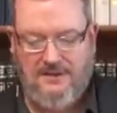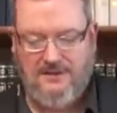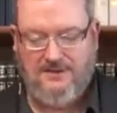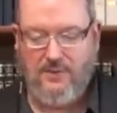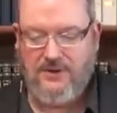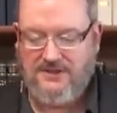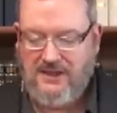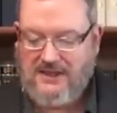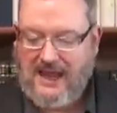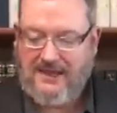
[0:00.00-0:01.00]
So we just
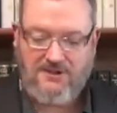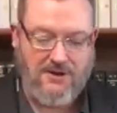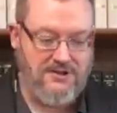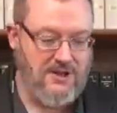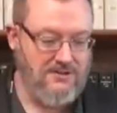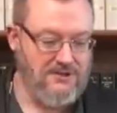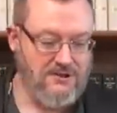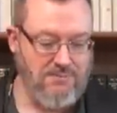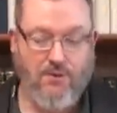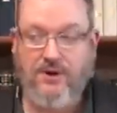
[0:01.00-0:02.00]
need to ask ourselves
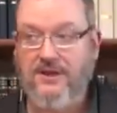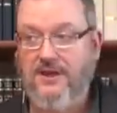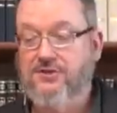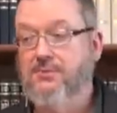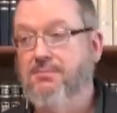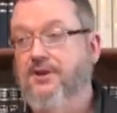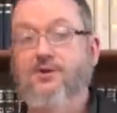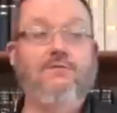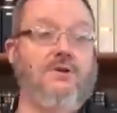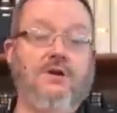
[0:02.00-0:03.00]
this morning is the blood
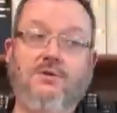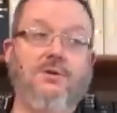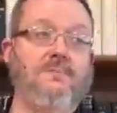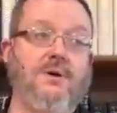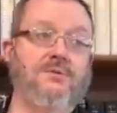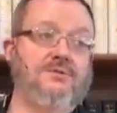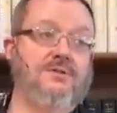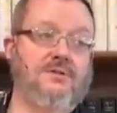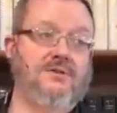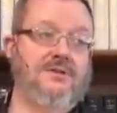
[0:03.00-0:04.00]
over our doorpost?